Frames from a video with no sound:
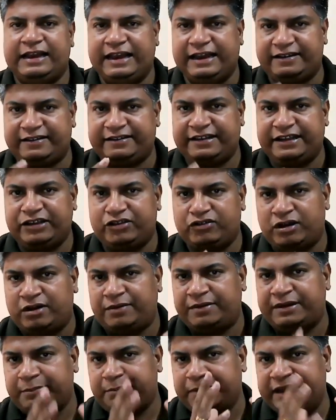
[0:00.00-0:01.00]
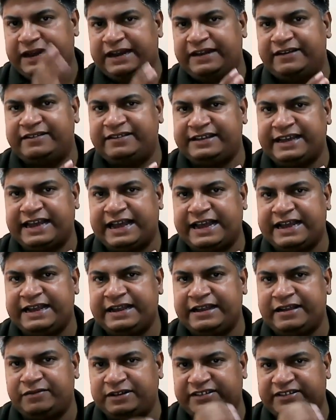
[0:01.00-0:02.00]
Let's say you have a parent
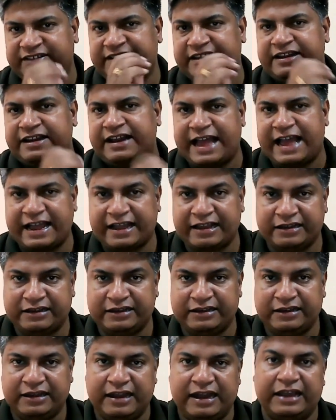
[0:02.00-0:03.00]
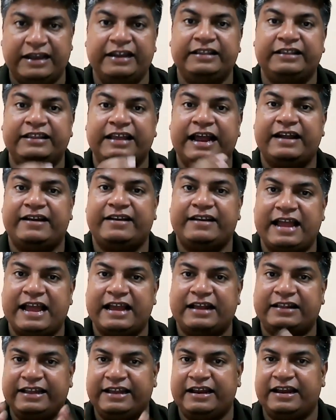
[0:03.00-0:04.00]
CI, which is a rack, and in that
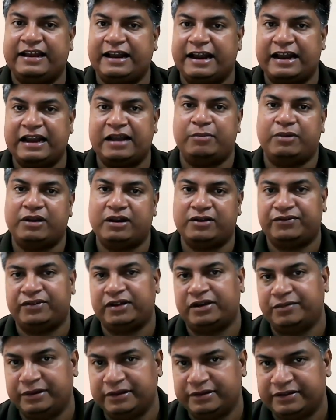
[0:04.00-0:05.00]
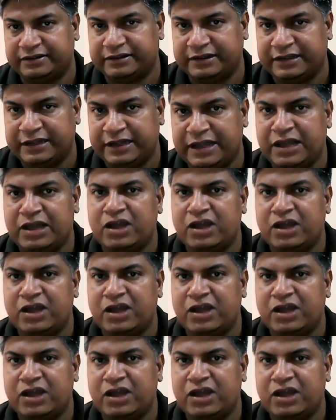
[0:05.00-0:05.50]
rack there are a number of servers.